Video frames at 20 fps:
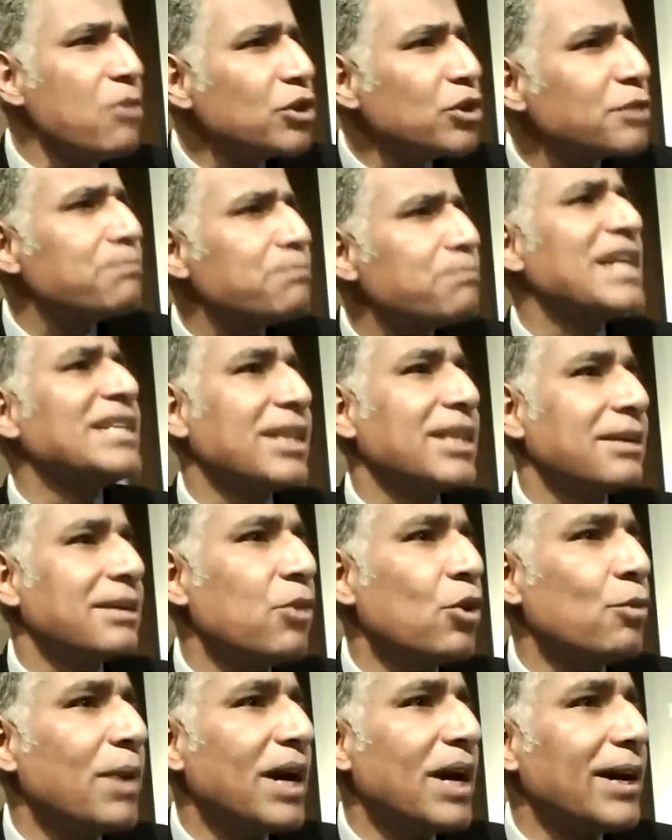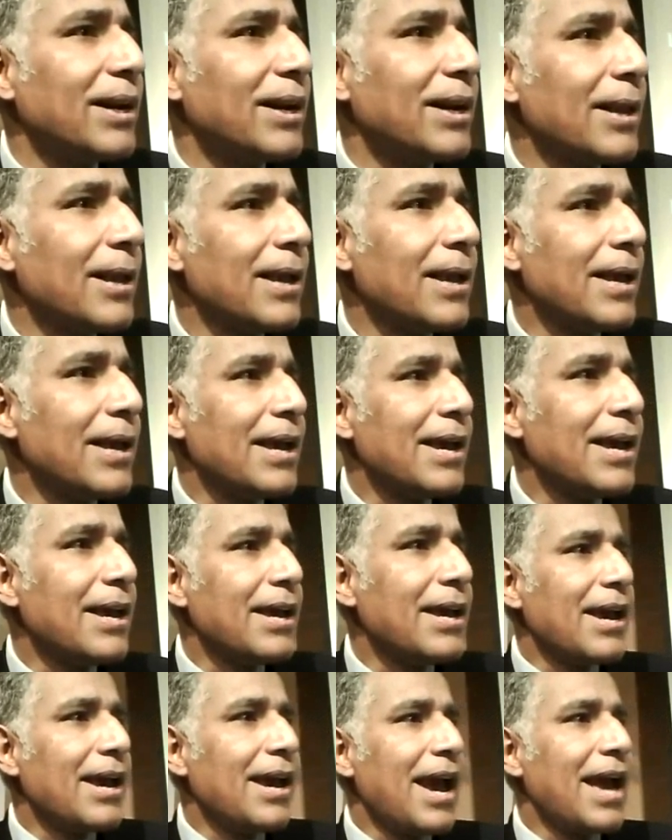the most basic mobile.
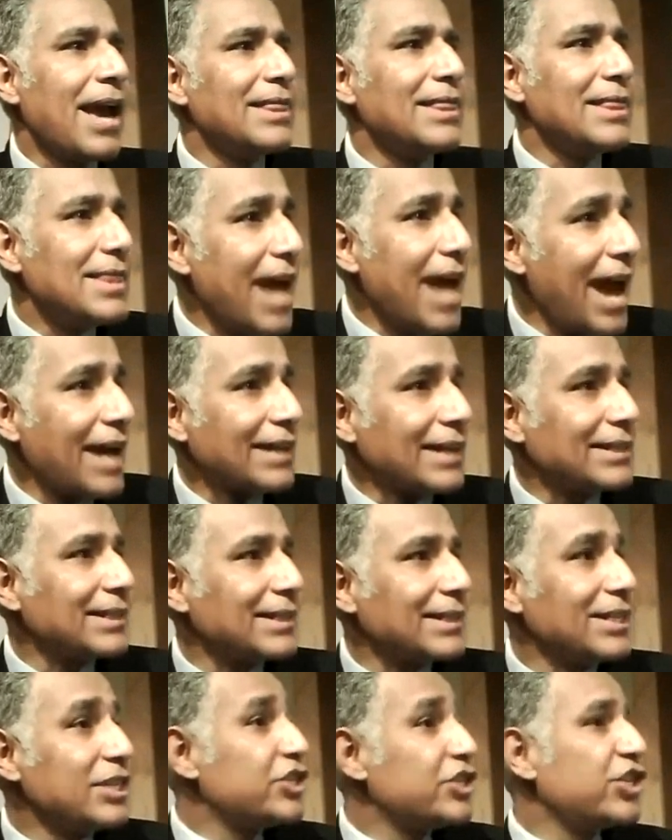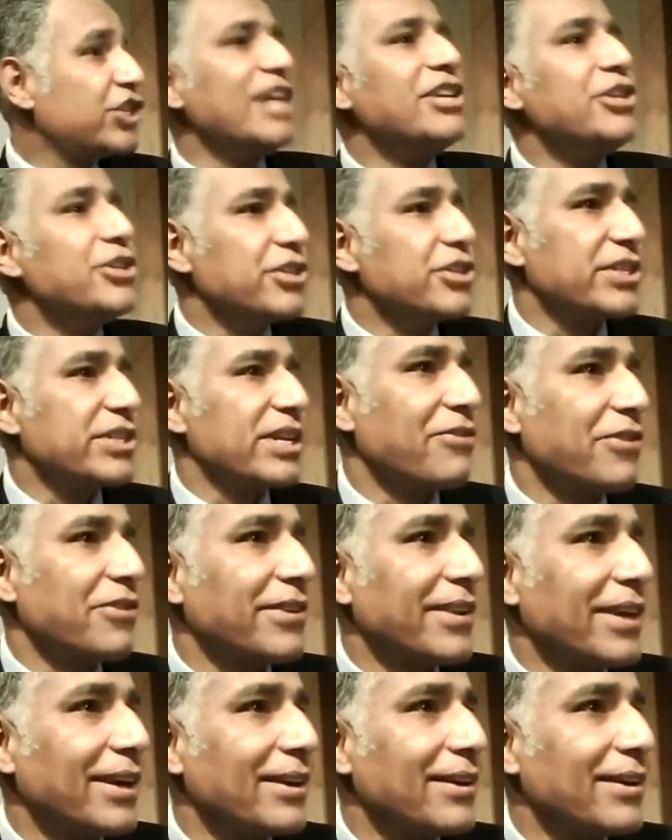And that changes
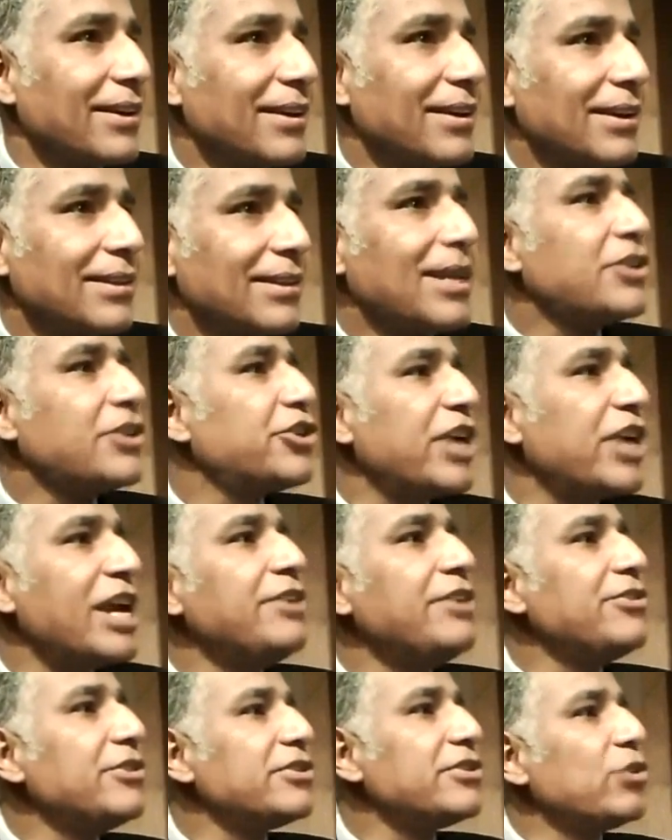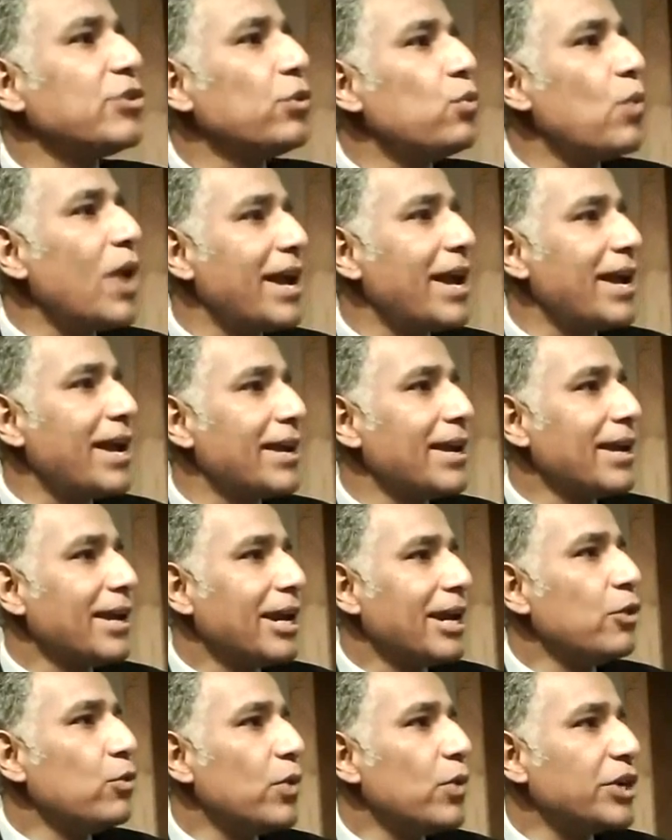everything. That changes the
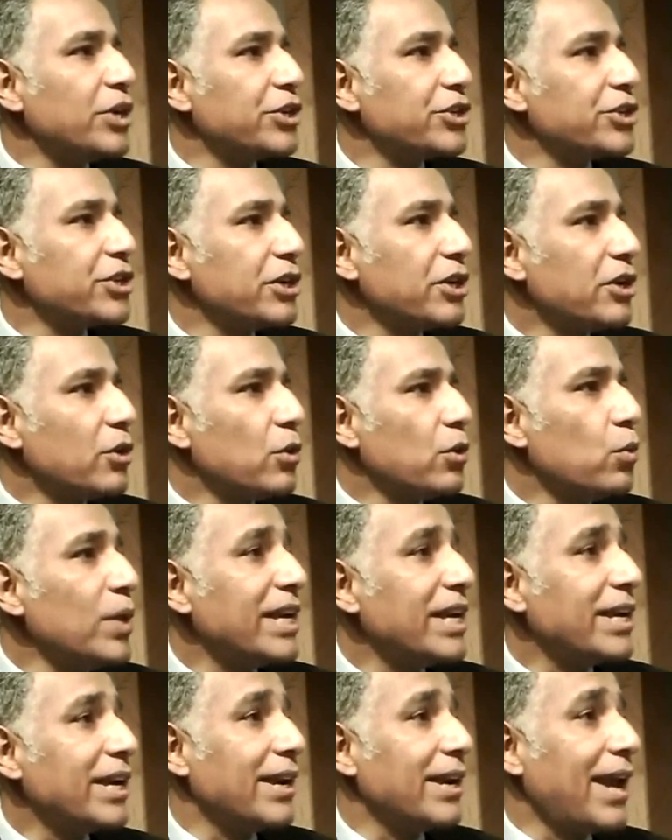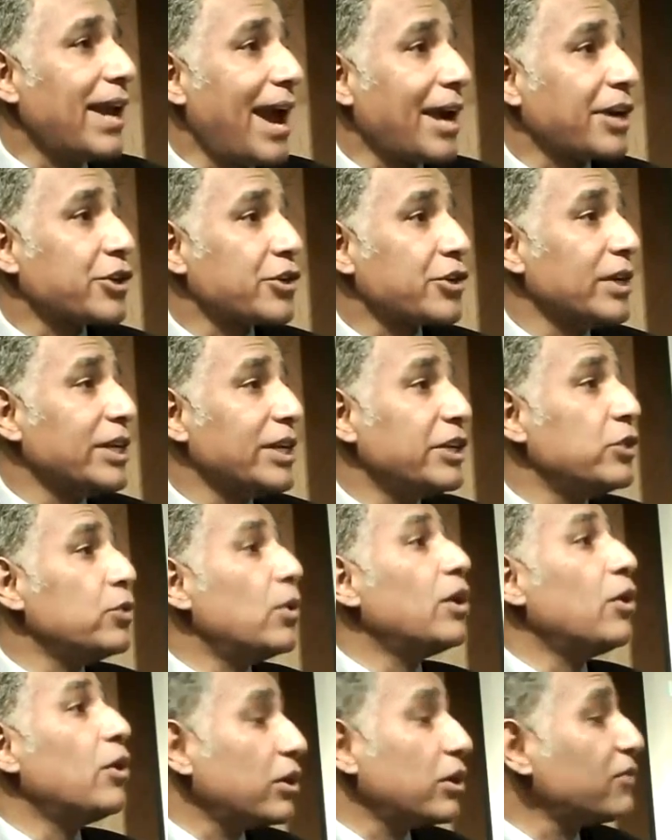way in which we can actually
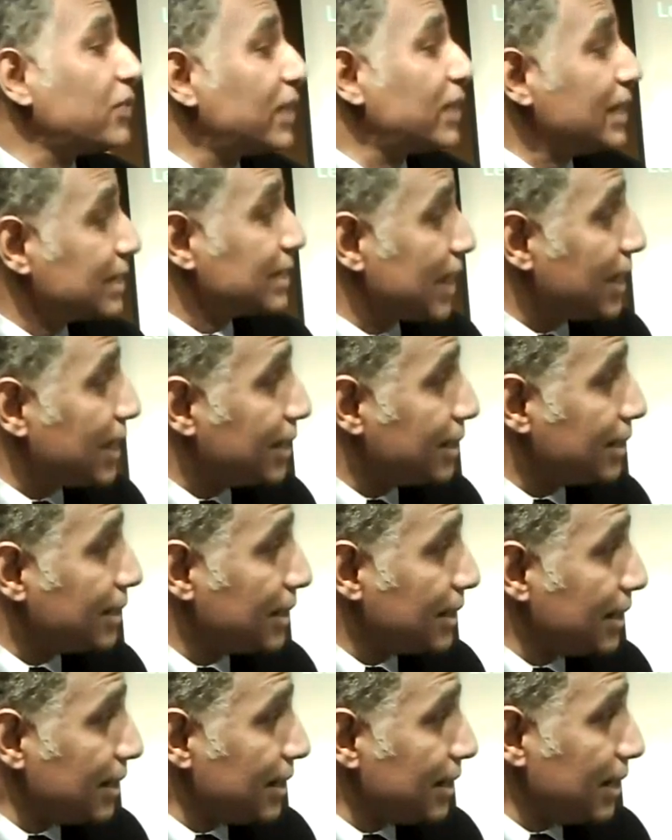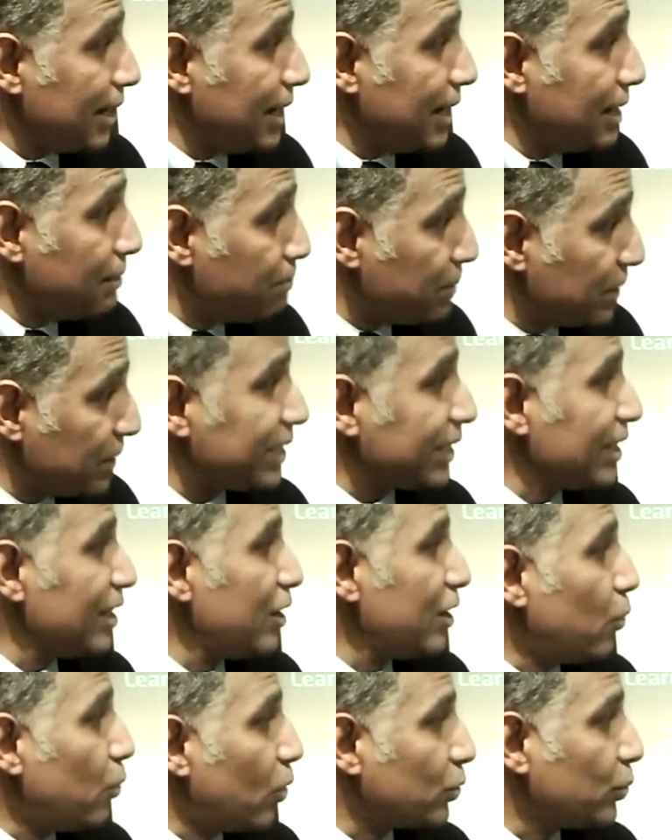do a lot of things. And in
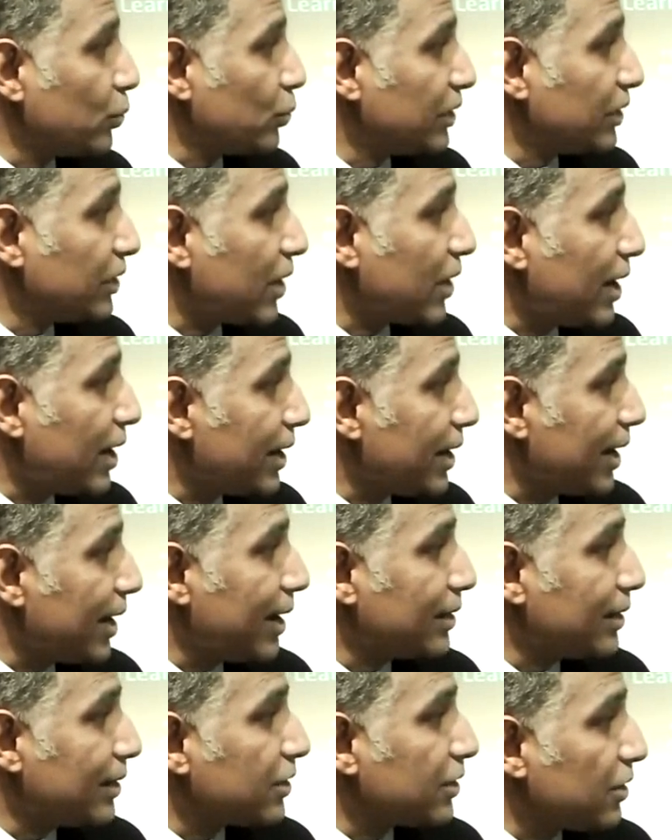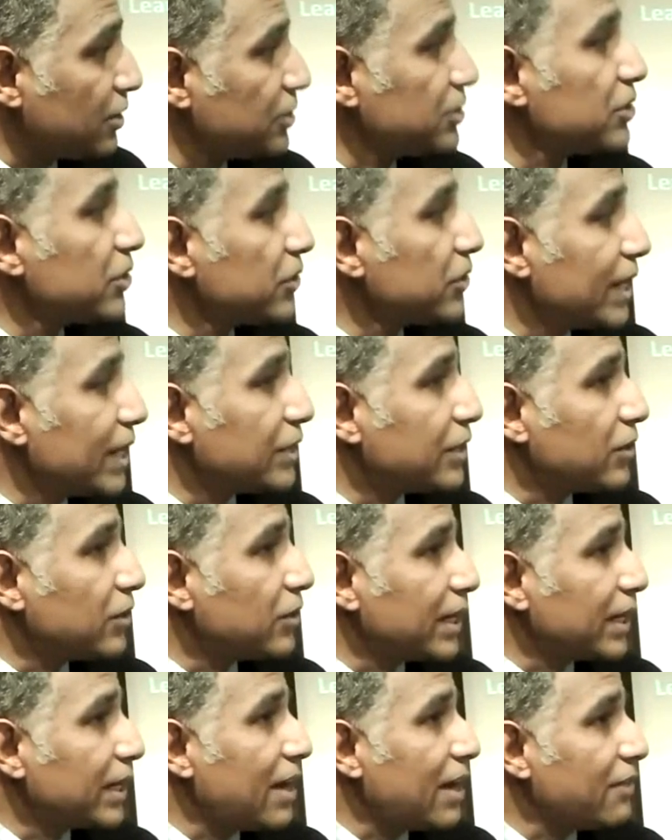particular, what we'll try and concentrate
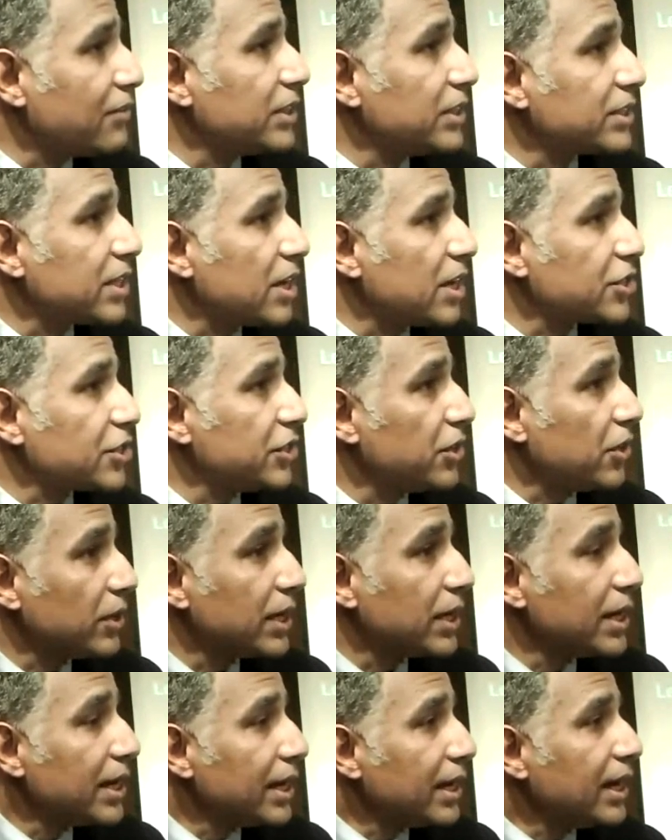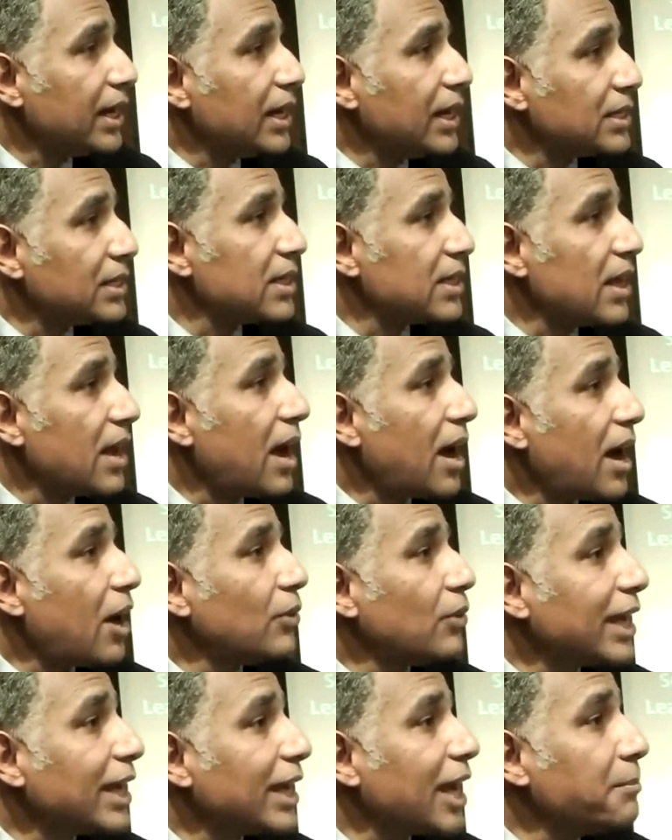on and have a discussion on is
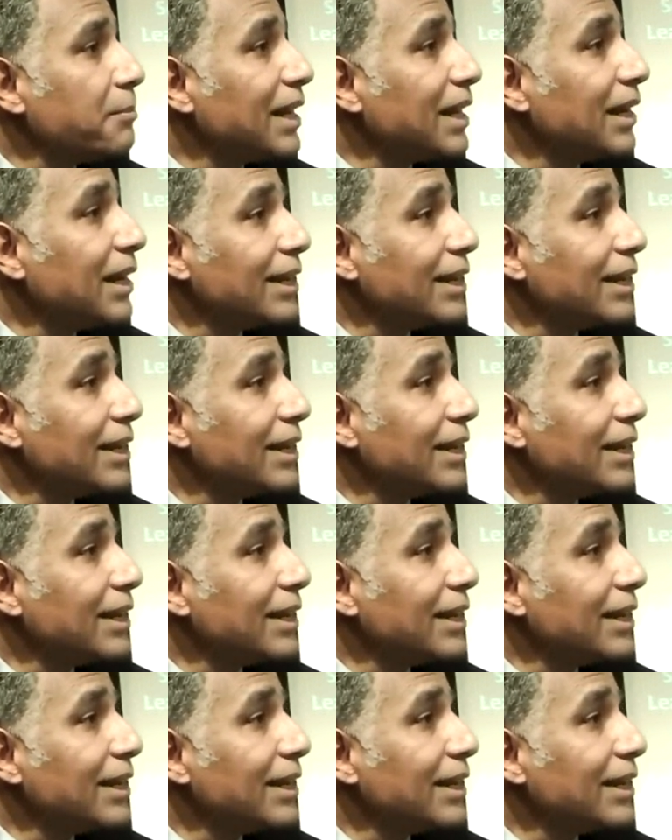how they can